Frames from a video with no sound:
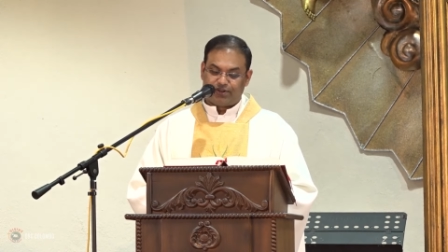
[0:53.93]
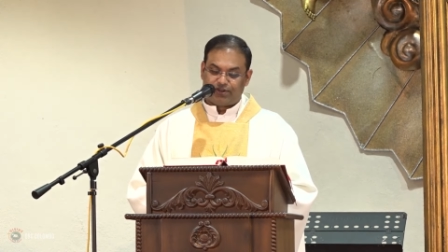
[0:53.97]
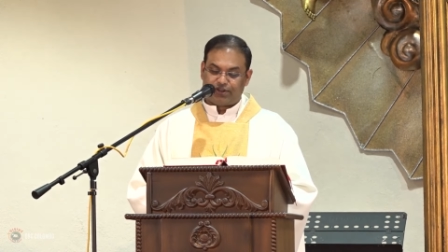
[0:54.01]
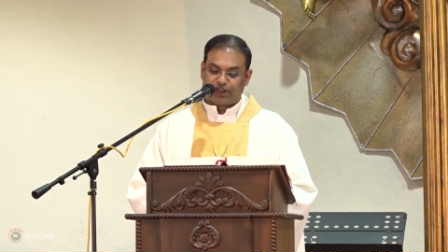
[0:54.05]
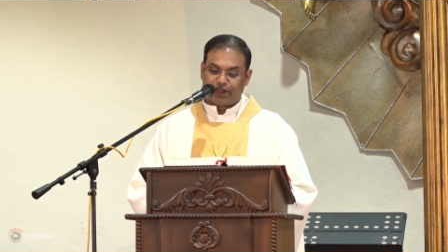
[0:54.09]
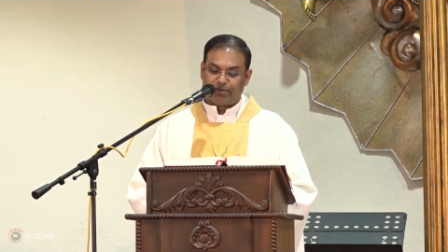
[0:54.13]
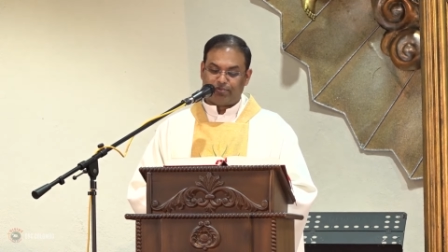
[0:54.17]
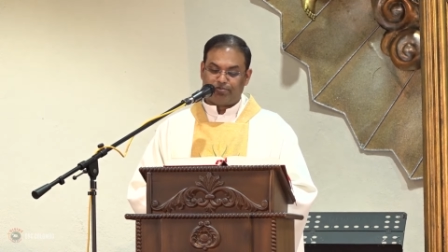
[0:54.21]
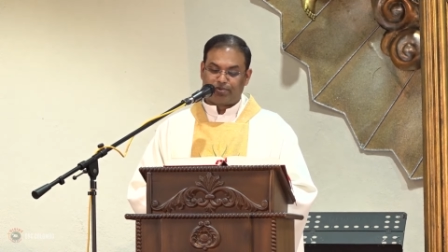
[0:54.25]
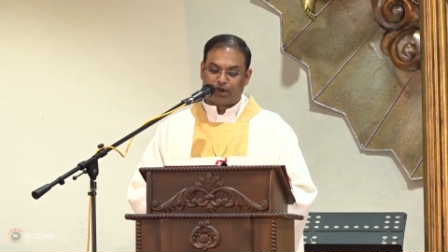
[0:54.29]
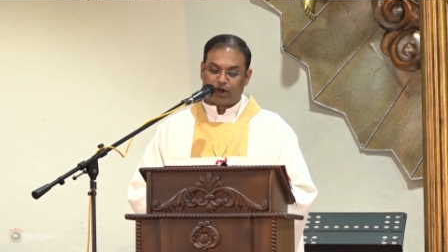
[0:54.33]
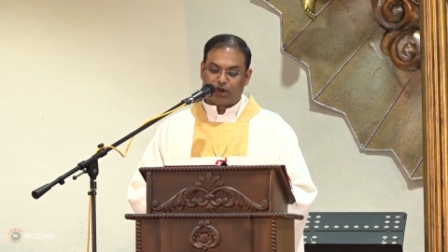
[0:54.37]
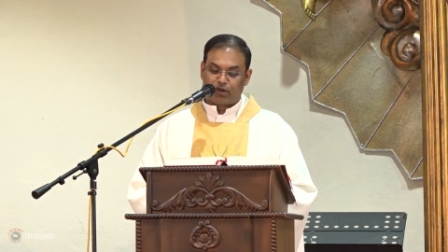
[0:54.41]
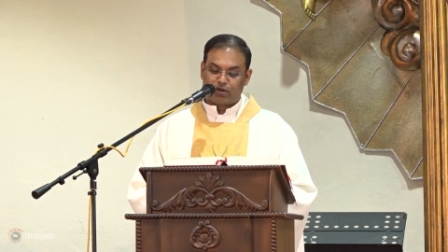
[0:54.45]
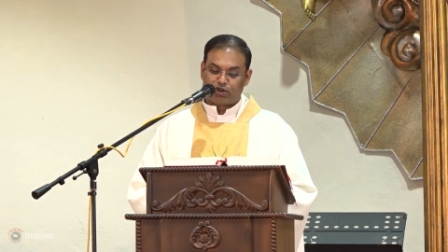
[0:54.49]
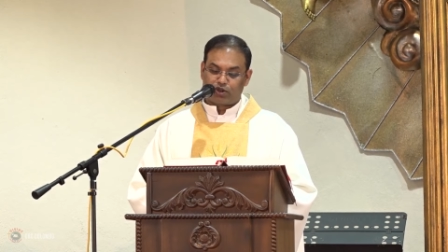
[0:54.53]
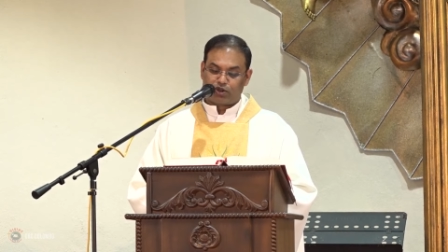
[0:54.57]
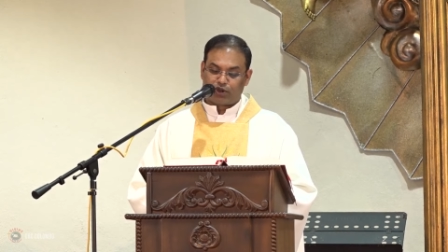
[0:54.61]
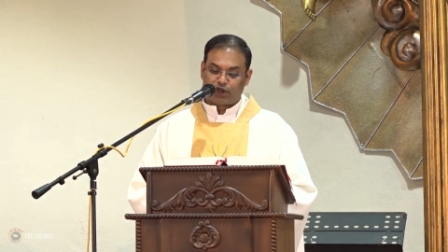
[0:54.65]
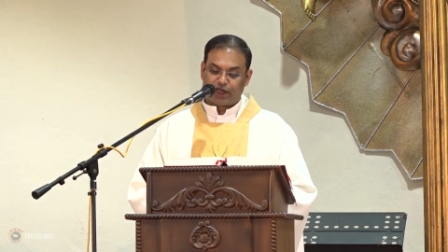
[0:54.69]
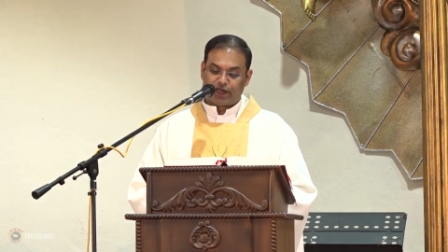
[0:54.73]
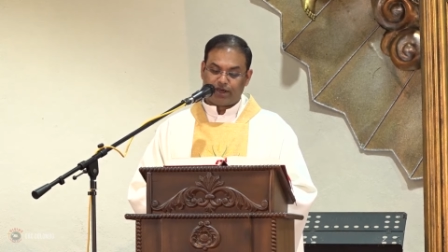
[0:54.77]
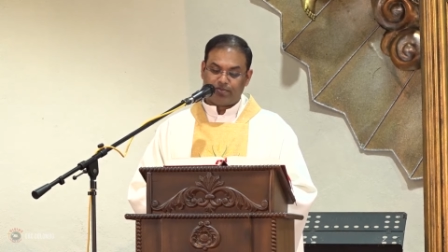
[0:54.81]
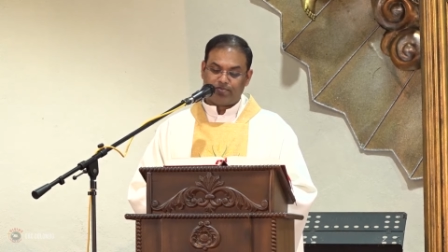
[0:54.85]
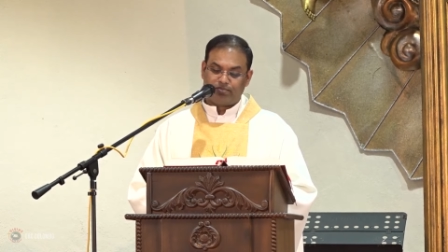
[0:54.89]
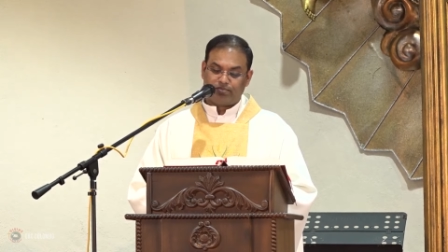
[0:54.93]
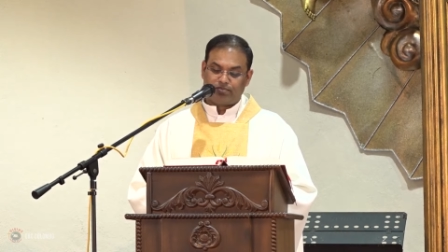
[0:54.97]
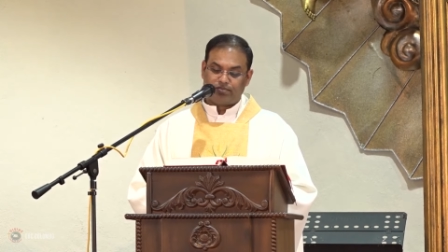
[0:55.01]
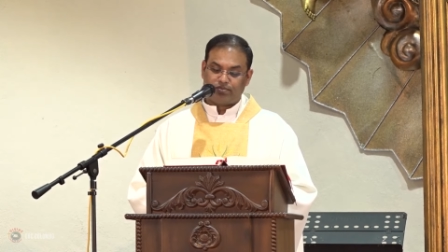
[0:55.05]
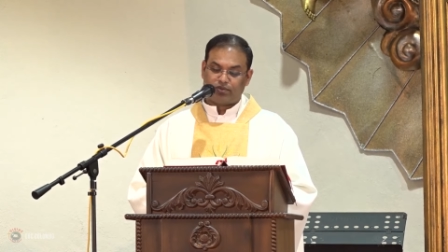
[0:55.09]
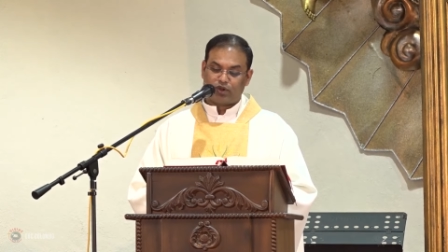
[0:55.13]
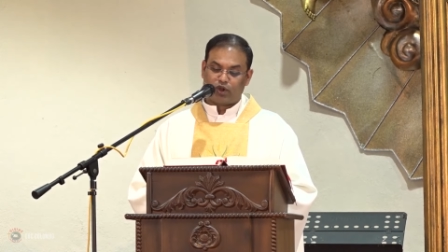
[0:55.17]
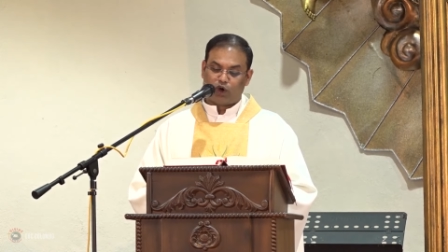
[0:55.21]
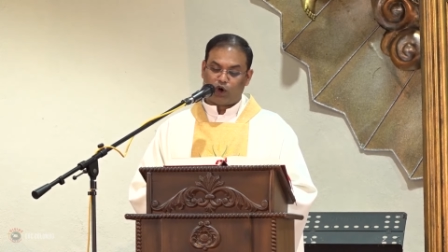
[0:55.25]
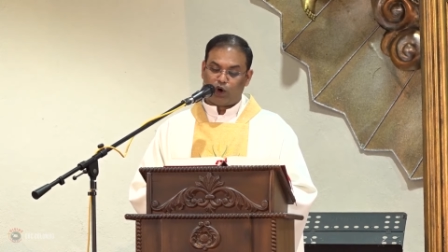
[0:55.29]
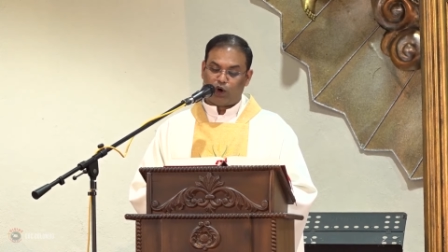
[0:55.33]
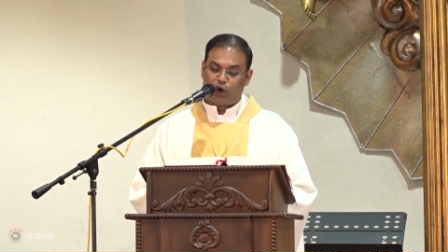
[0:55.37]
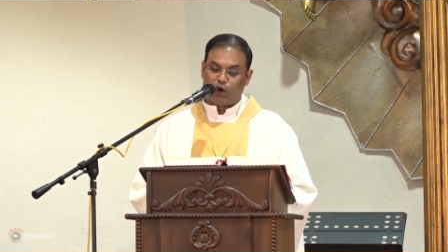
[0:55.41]
they brought to
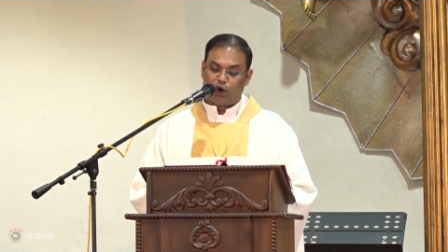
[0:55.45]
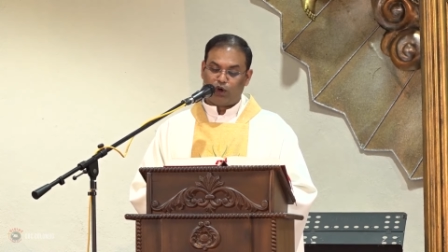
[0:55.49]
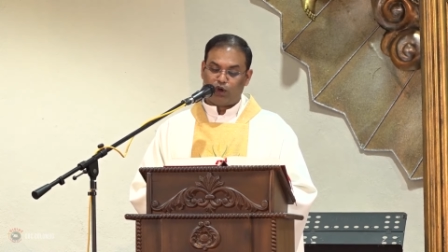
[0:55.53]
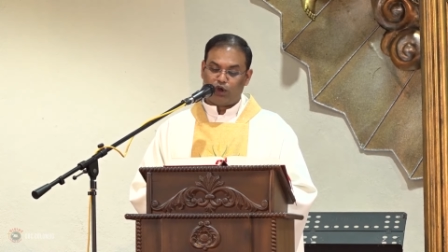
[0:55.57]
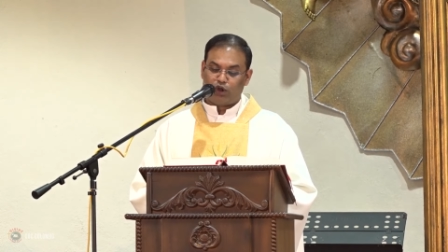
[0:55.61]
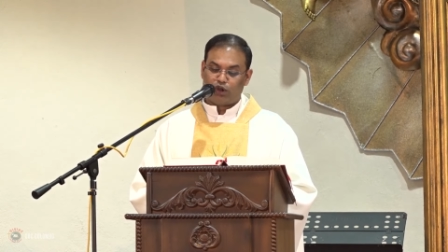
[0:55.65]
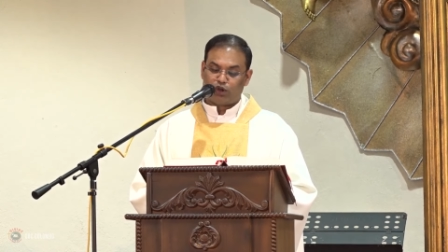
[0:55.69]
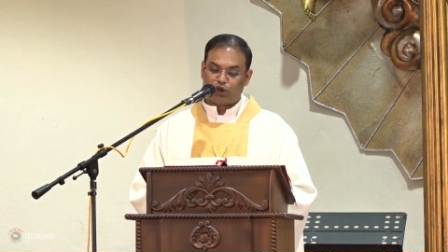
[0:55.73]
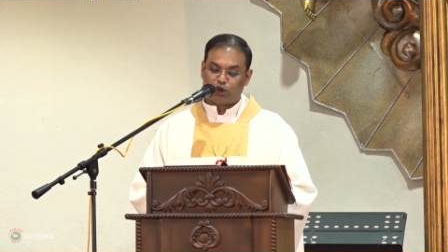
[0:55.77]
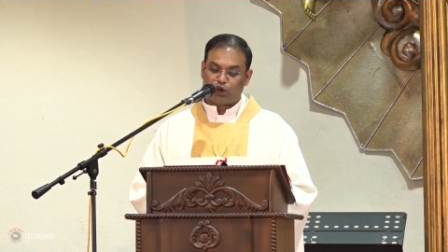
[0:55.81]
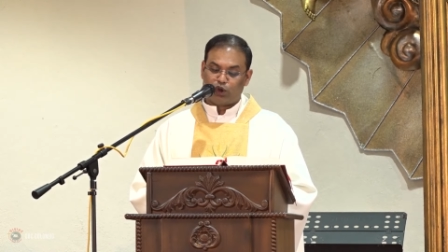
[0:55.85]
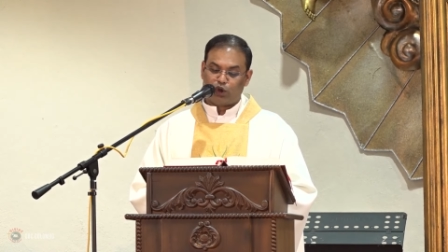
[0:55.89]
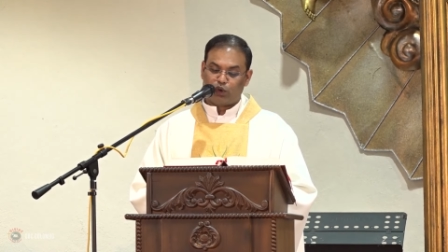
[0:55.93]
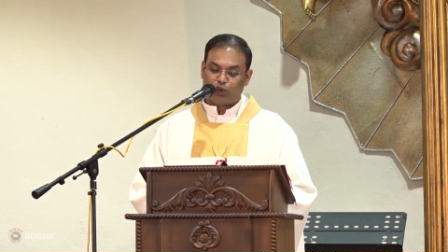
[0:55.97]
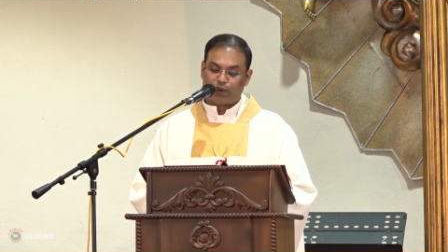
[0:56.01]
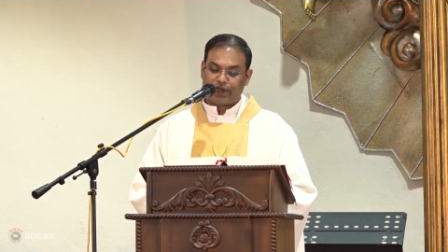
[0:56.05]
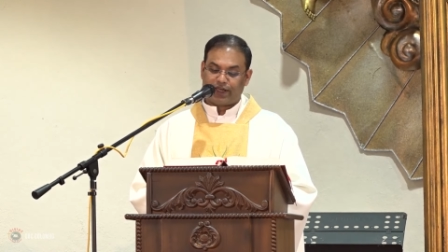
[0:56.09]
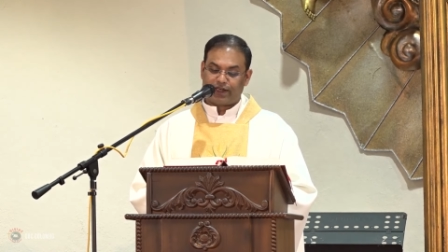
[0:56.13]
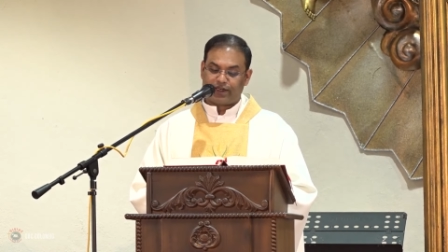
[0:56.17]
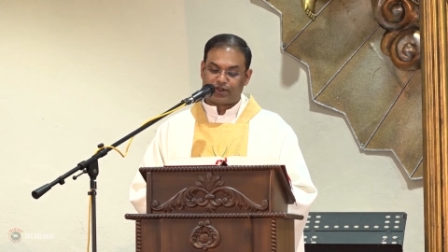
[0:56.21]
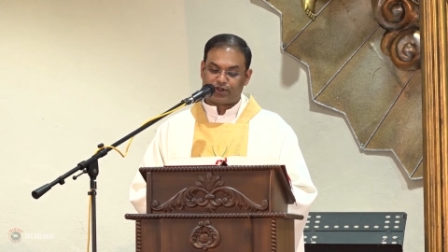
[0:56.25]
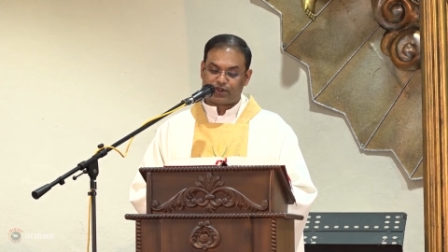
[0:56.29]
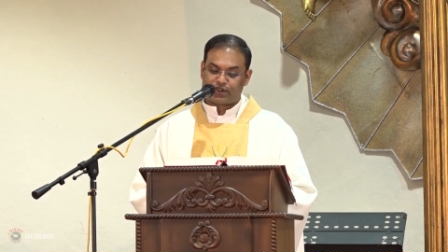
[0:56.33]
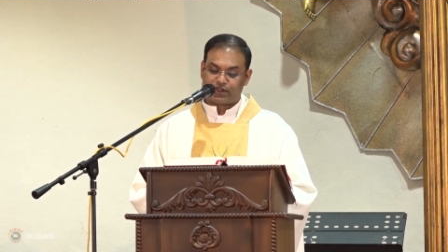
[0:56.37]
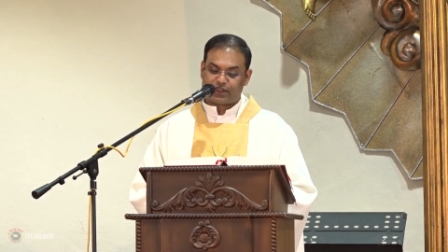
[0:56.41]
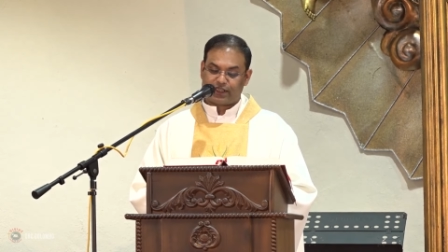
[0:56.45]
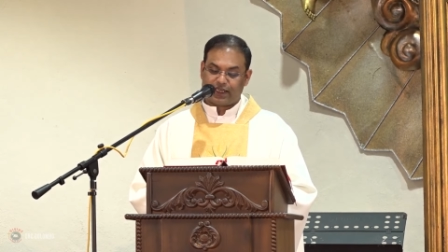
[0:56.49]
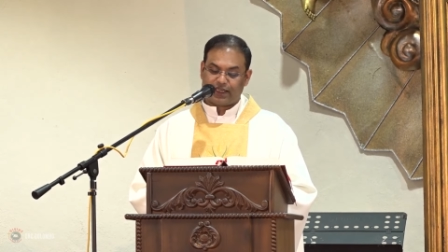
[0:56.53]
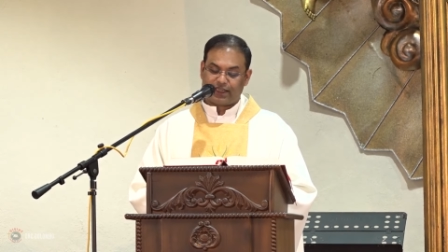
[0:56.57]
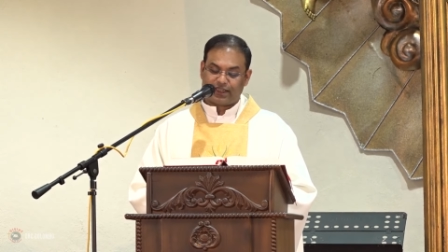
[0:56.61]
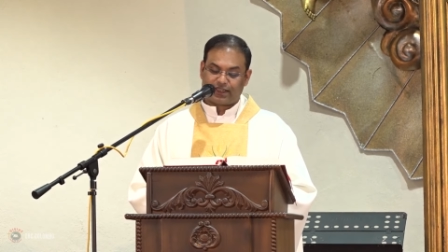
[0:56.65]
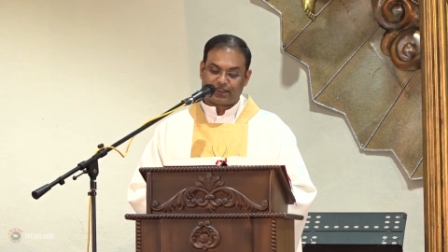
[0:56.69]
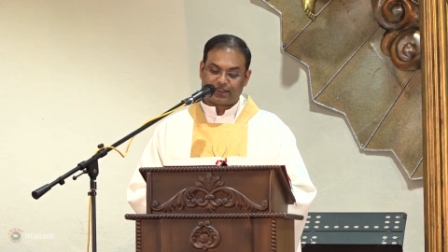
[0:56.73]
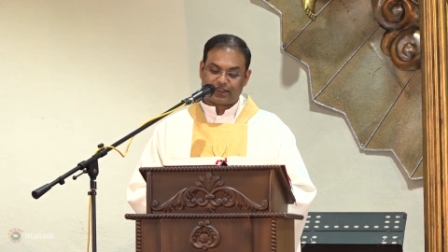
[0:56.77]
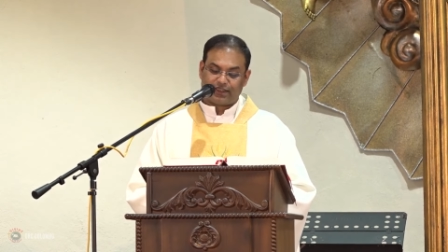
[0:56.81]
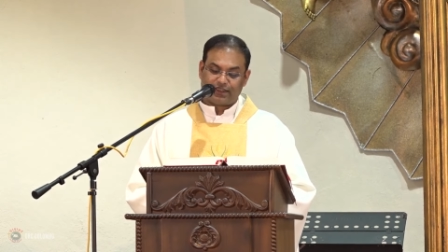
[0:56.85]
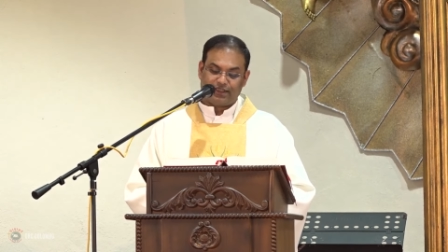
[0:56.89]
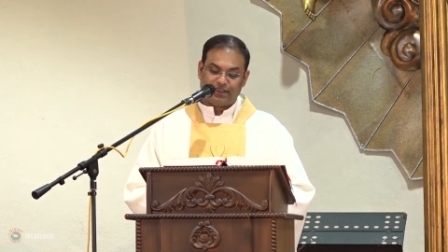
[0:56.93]
him all who were
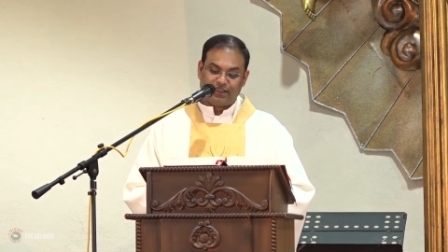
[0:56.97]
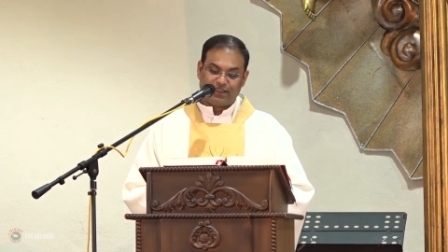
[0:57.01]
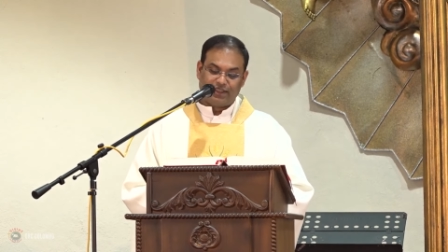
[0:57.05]
sick